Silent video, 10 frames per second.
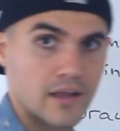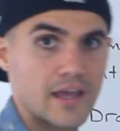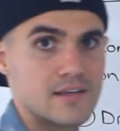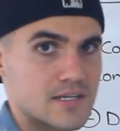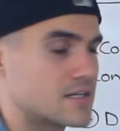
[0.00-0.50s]

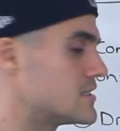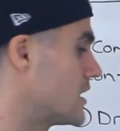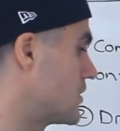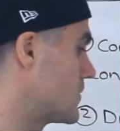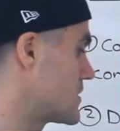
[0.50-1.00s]
is
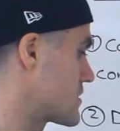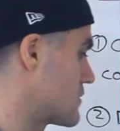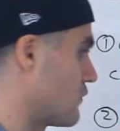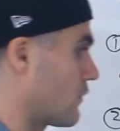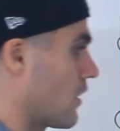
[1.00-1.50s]

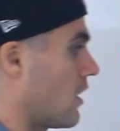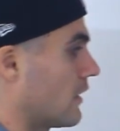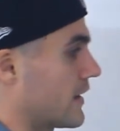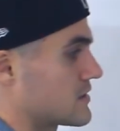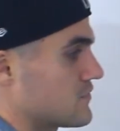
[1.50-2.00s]
continuous for
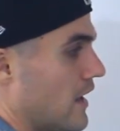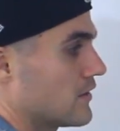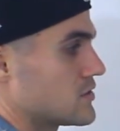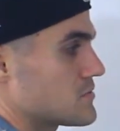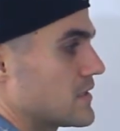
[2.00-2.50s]
all x
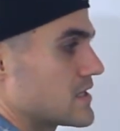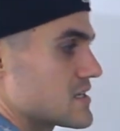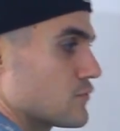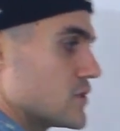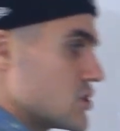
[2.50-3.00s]
values.
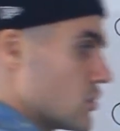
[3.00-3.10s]
Because if we